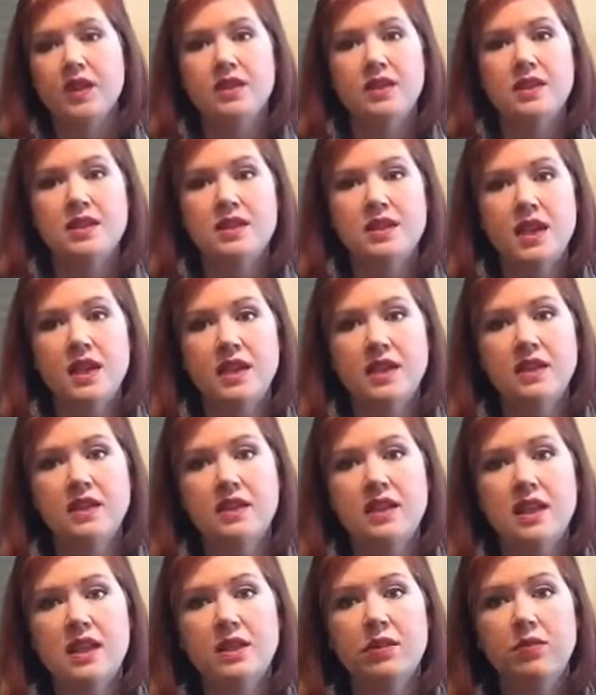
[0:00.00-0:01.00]
The second
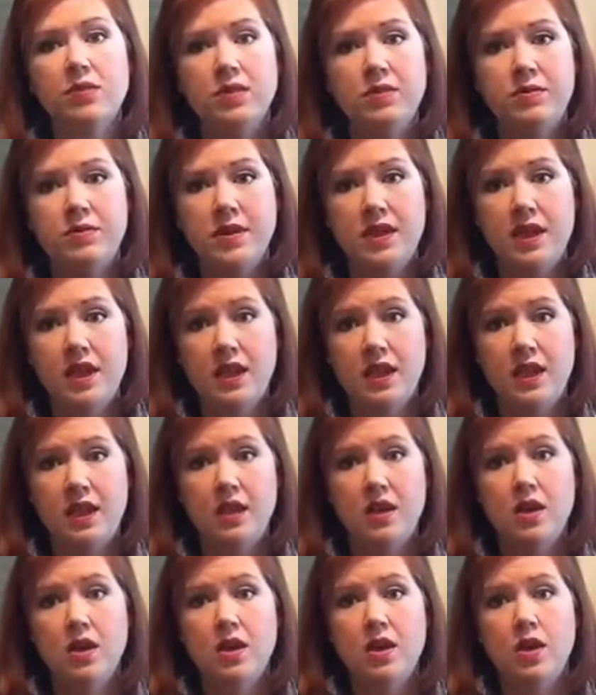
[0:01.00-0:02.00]
thing would
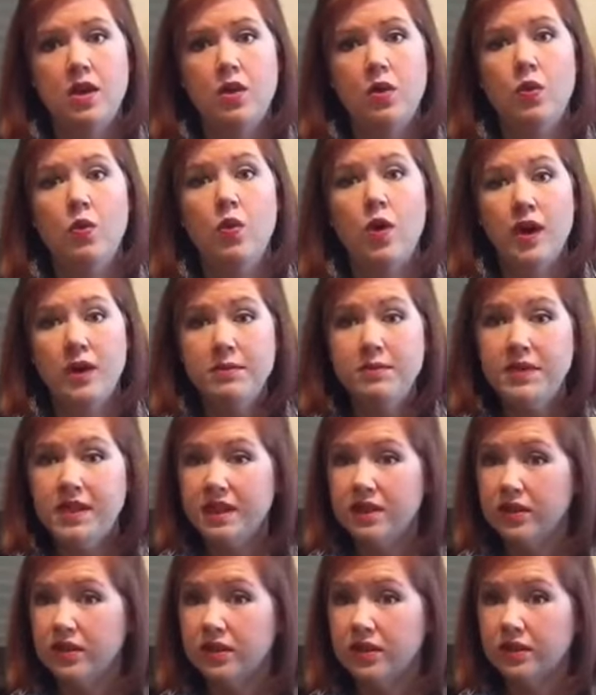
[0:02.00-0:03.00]
be 1
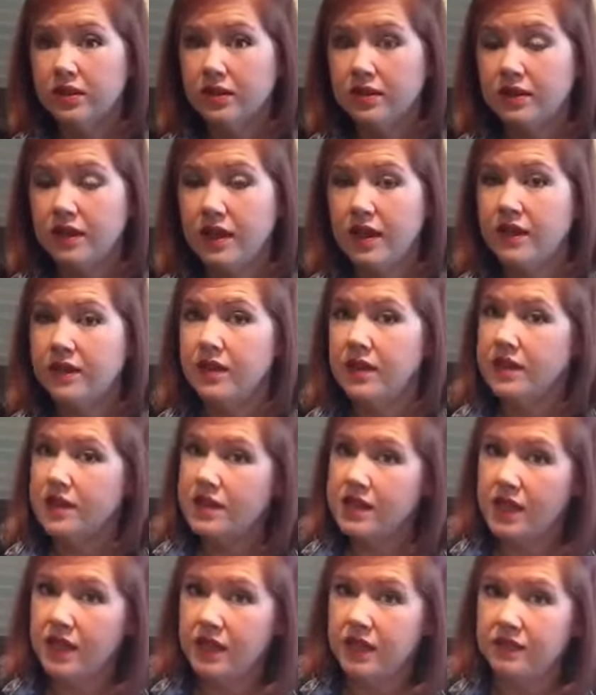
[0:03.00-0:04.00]
meal and then
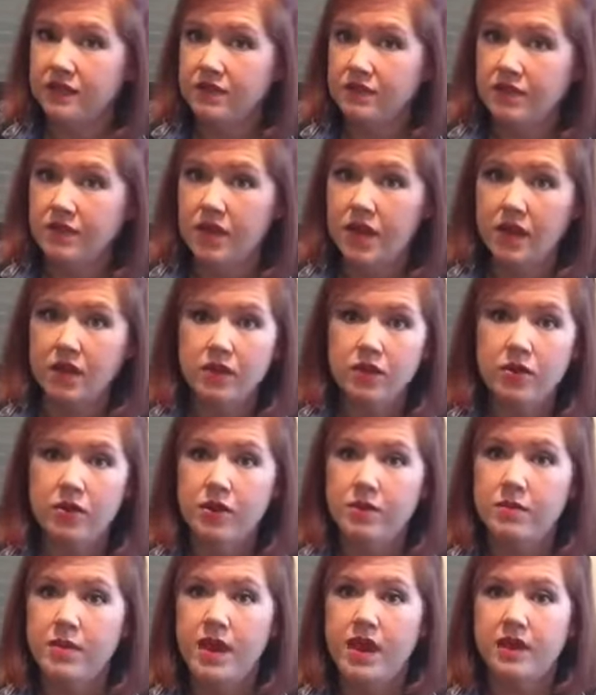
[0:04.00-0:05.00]
done, not
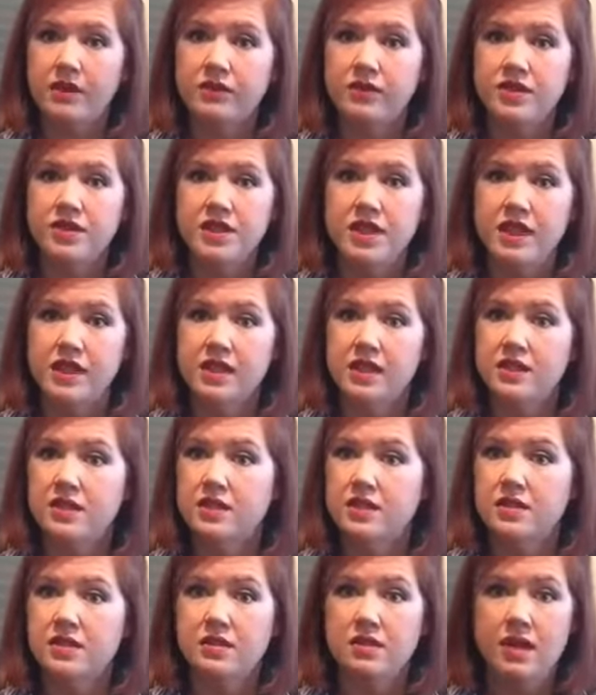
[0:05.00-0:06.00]
going back for
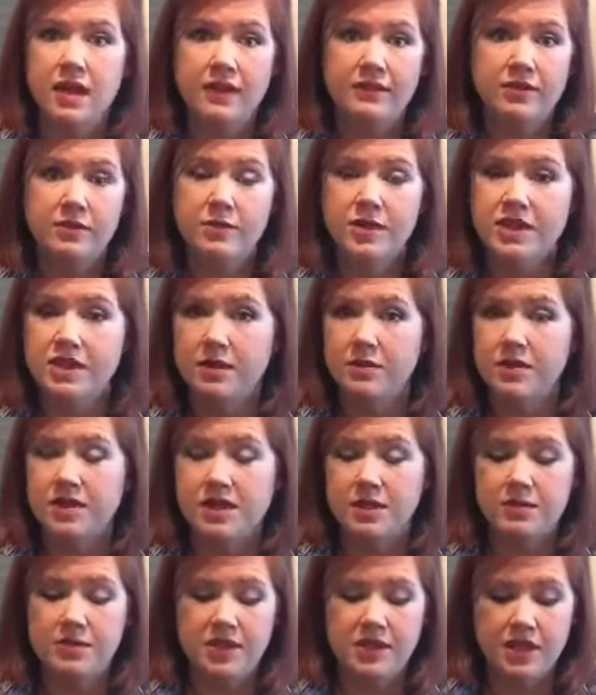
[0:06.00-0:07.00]
seconds after my tummy's
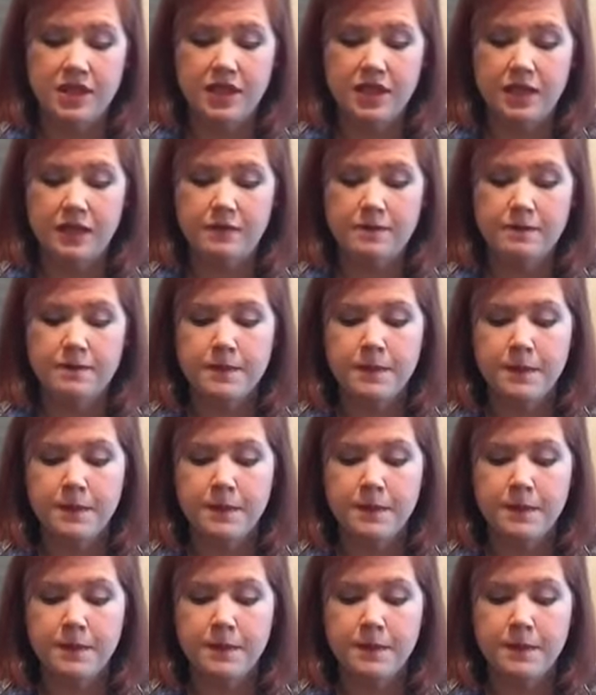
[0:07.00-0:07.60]
empty again.